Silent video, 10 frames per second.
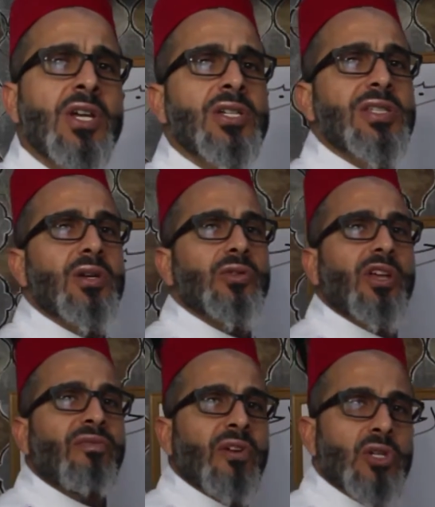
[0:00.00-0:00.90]
So the
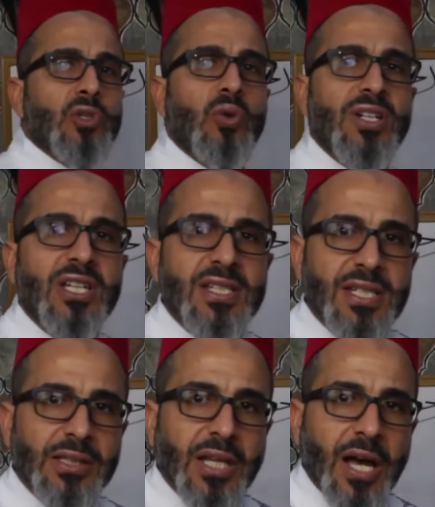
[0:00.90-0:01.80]
first one gets a
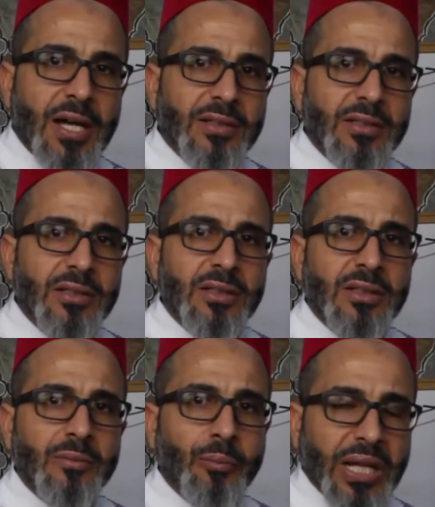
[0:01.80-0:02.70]
dot
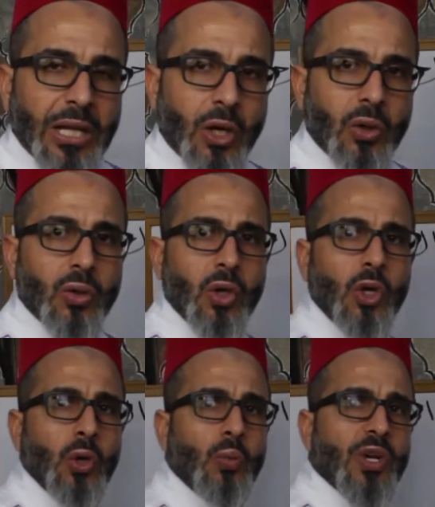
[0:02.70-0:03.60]
below.
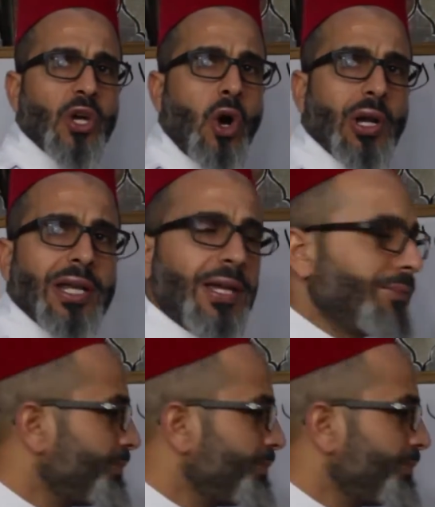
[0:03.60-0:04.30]
We call him